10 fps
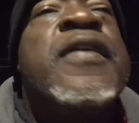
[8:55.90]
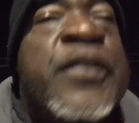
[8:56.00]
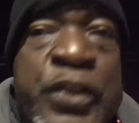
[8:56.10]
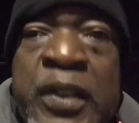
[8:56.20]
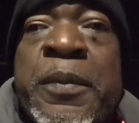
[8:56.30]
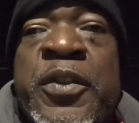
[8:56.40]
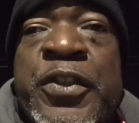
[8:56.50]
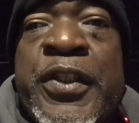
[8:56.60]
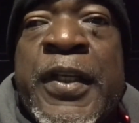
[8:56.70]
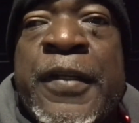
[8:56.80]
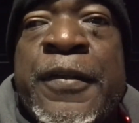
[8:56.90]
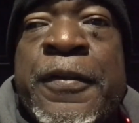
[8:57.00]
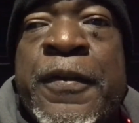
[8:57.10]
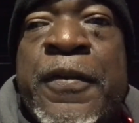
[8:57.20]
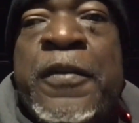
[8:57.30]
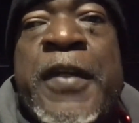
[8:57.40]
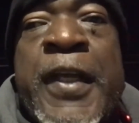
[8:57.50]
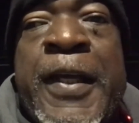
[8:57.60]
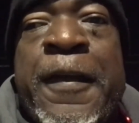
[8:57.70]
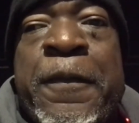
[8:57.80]
Stimulus checks,
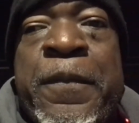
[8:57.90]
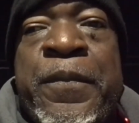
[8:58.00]
okay?